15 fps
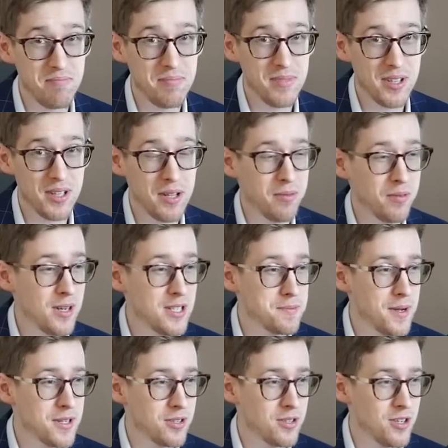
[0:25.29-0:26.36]
deliveries
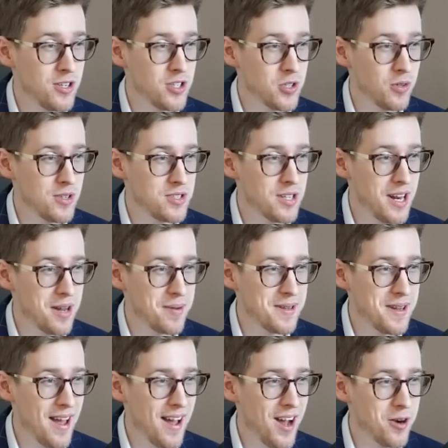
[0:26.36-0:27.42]
based on insurance data, but
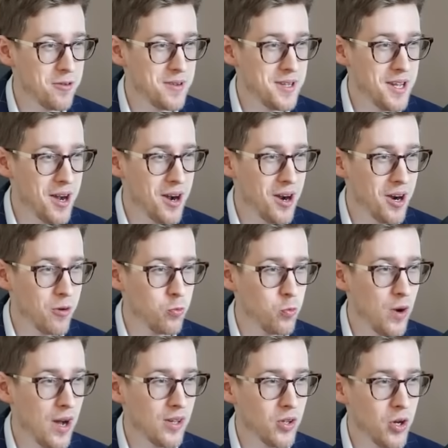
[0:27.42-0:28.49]
now we are
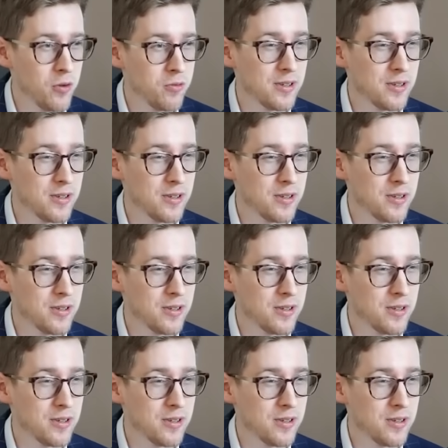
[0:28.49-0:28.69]
well over